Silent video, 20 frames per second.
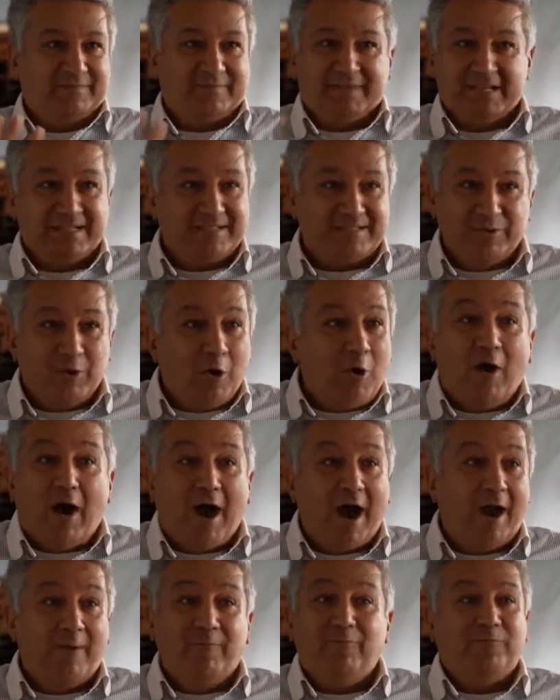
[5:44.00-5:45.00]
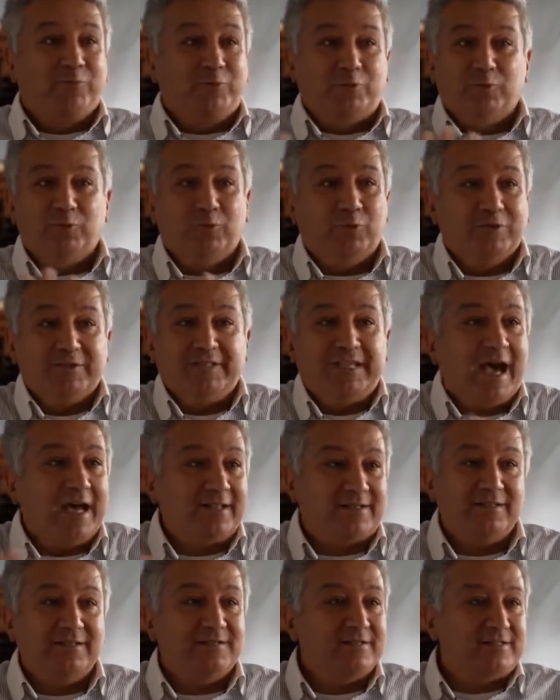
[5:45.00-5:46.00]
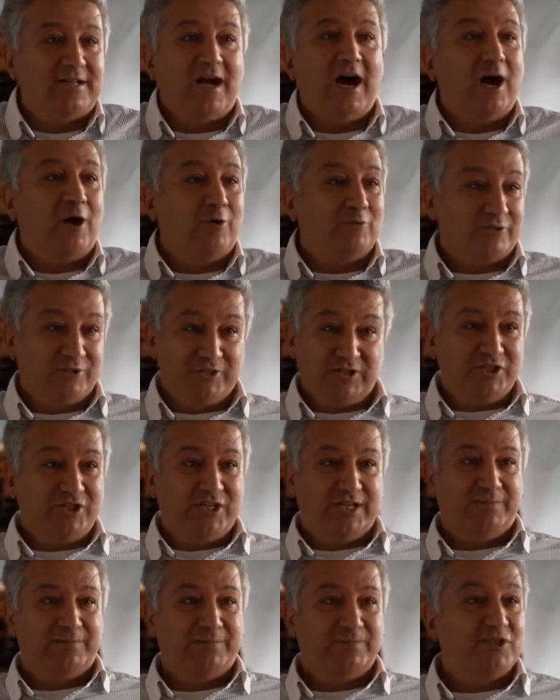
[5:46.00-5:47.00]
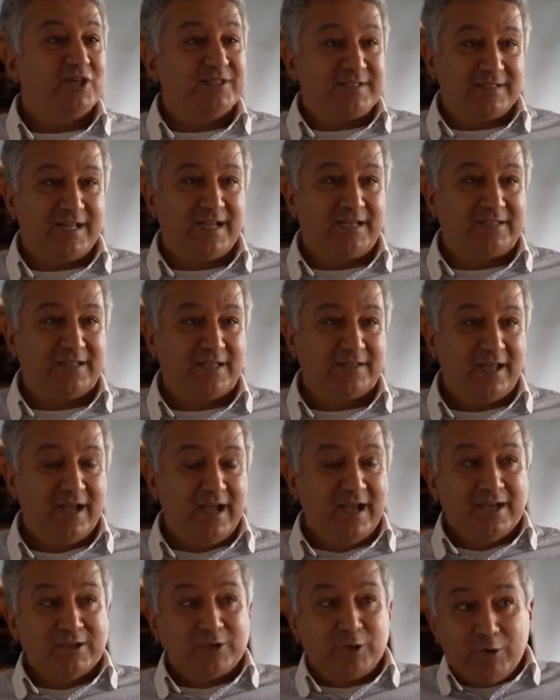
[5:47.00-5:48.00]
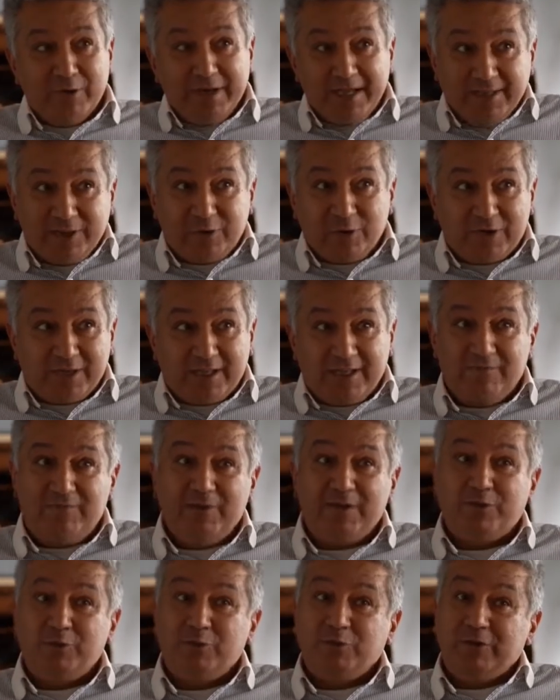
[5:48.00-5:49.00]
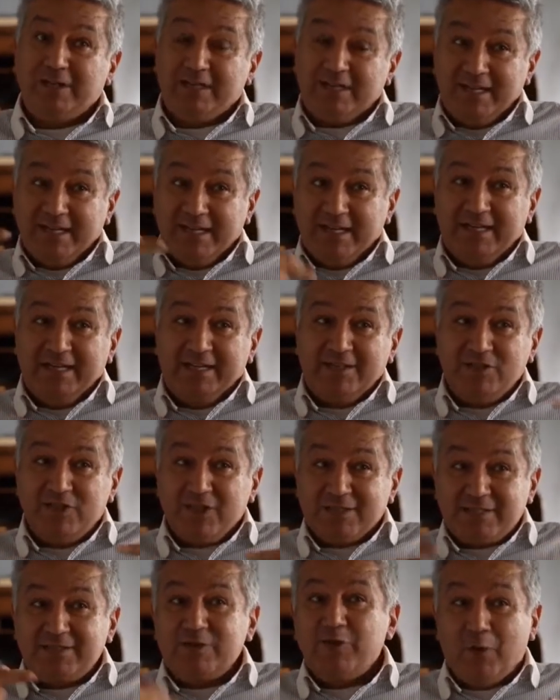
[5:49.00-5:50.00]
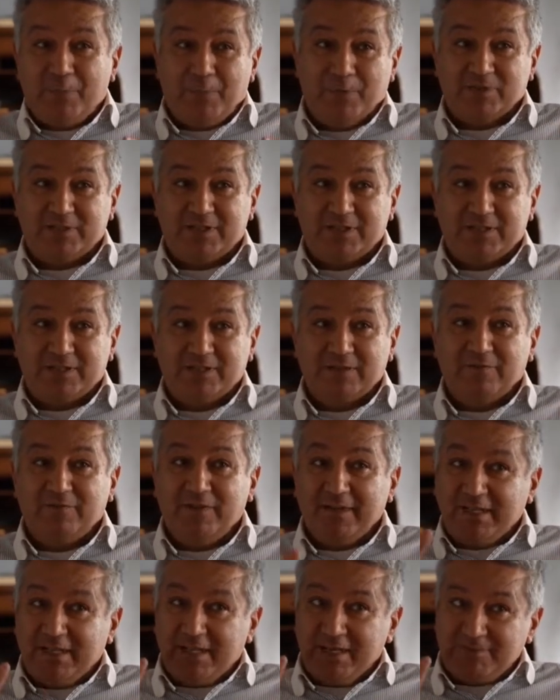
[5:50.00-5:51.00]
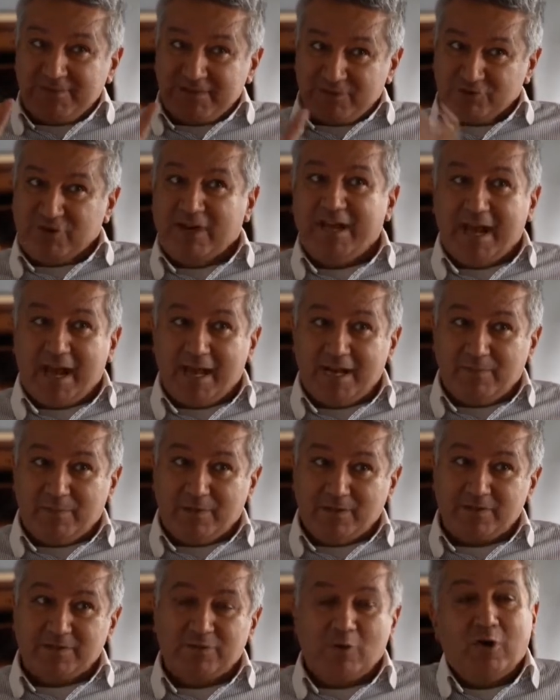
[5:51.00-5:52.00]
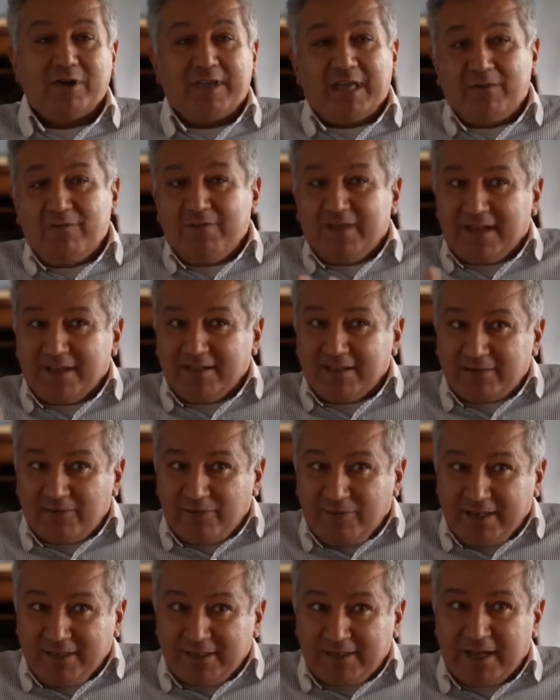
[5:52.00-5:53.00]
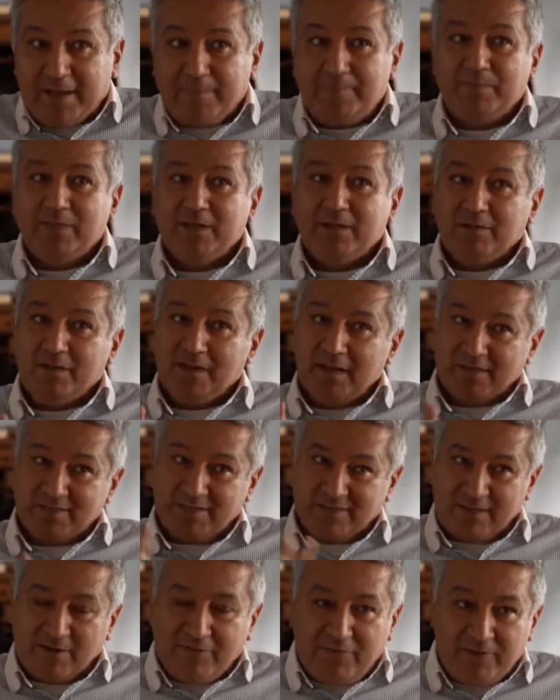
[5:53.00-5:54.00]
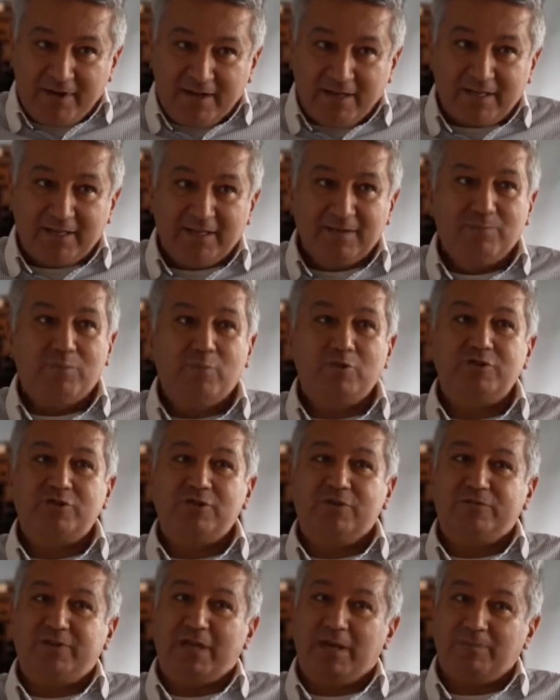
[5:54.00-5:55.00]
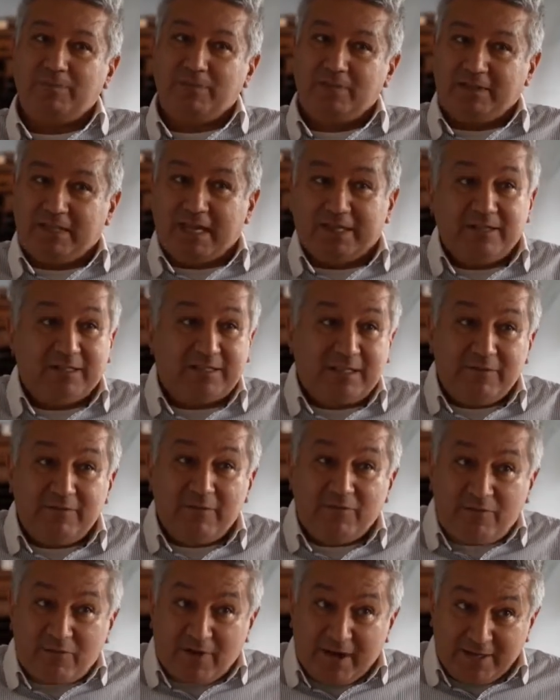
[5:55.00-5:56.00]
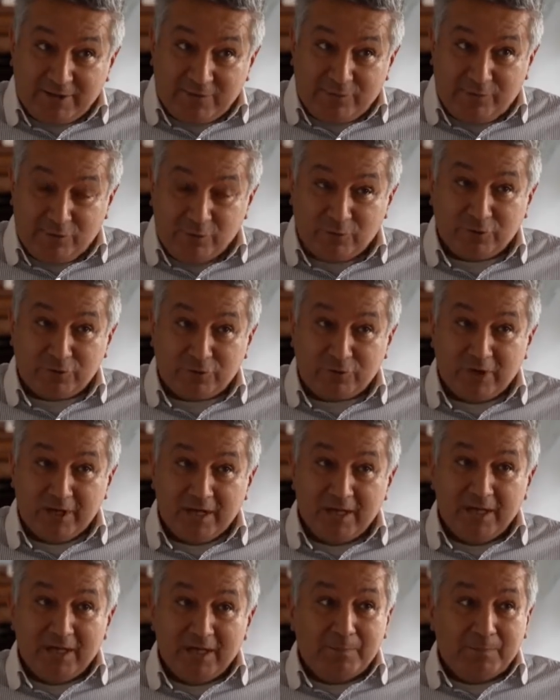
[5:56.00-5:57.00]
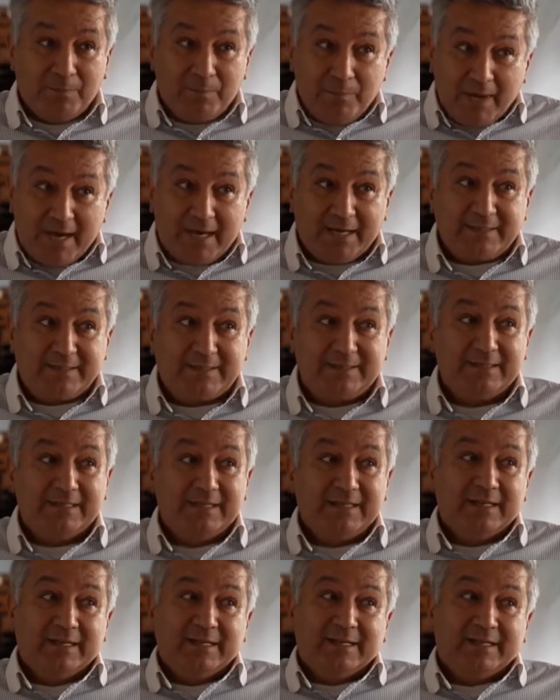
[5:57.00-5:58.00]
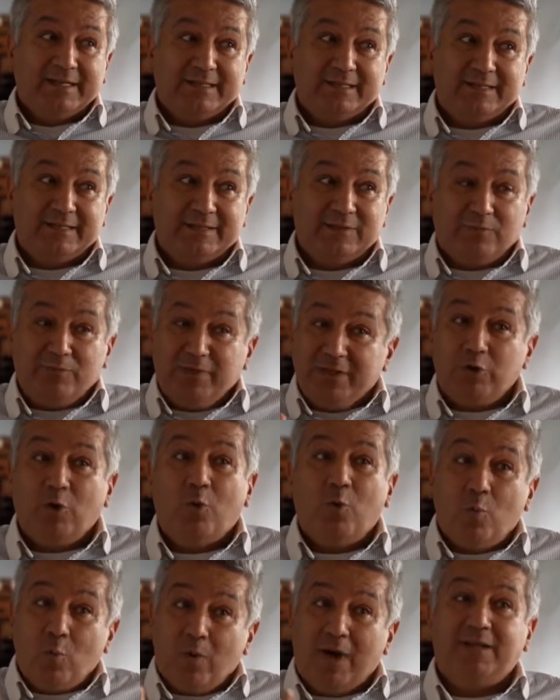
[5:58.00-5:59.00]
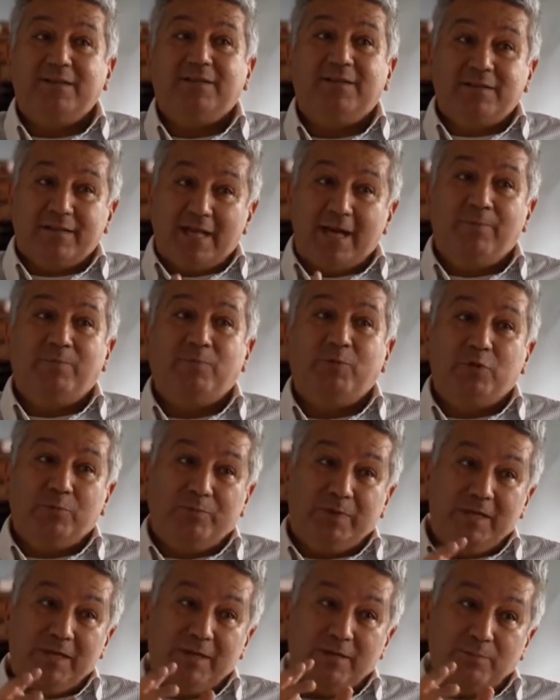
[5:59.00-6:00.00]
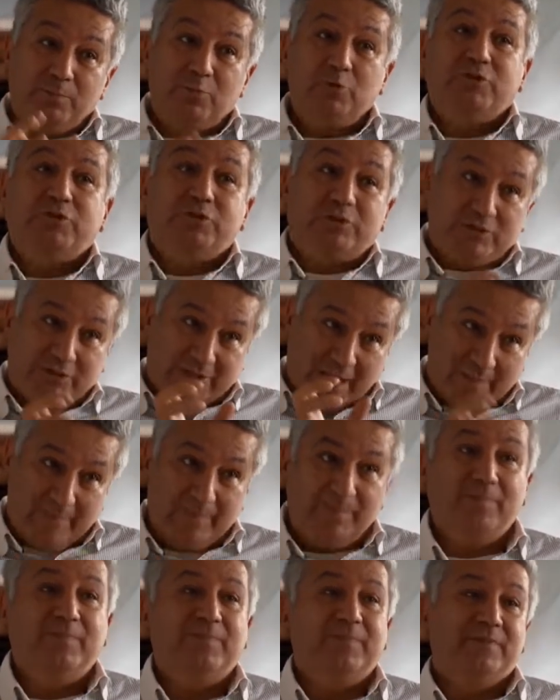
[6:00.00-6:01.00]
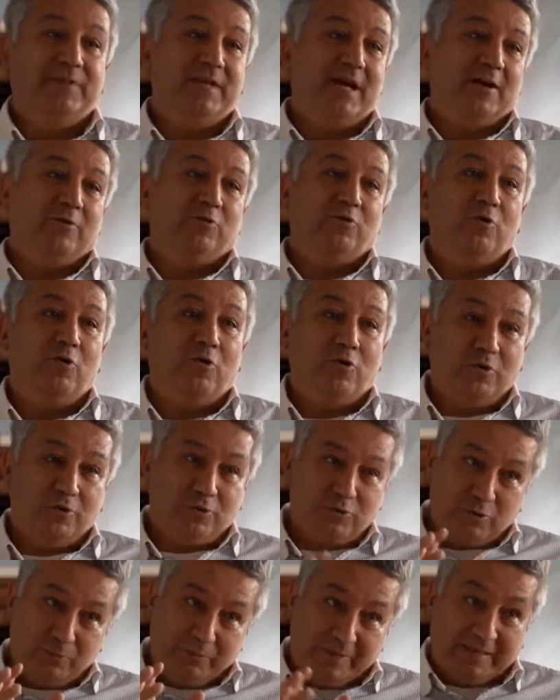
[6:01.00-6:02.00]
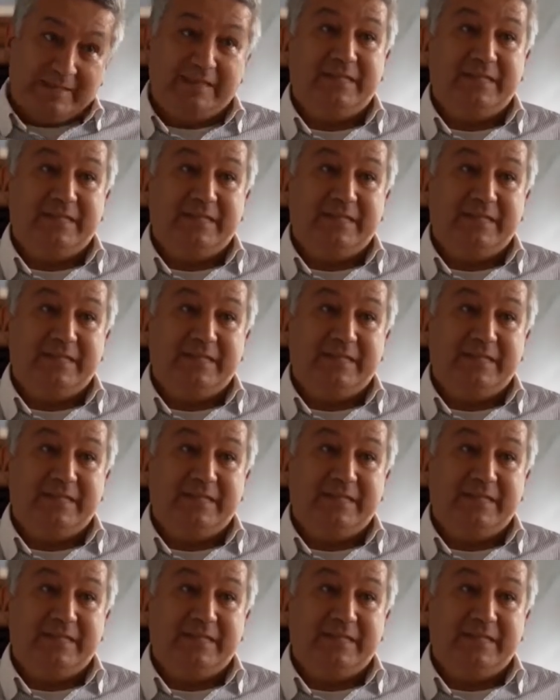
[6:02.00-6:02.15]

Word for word: there is no harm to cattle, cows, and sheep, just like that. So in Turkey, we do the just the opposite. We keep stray animals. Okay, we cannot feed them. They are suffering. Most of them cannot even find food. But uh, we don't want them to be put them down or to be